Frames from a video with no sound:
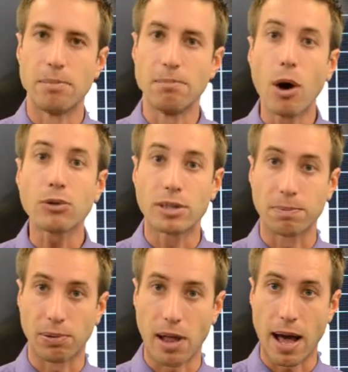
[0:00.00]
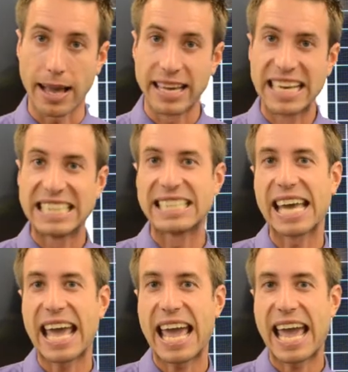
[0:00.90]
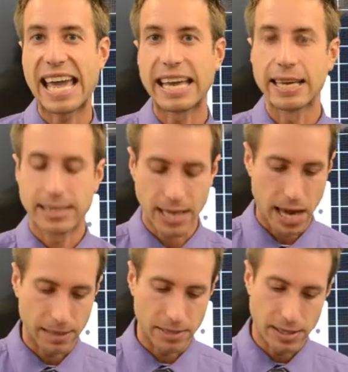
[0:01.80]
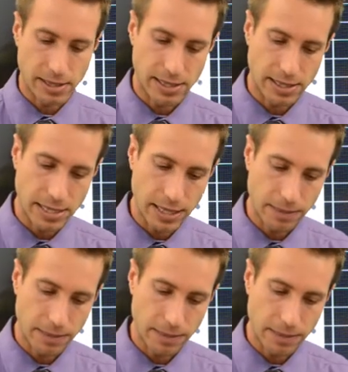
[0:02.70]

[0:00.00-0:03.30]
multiply to a times c.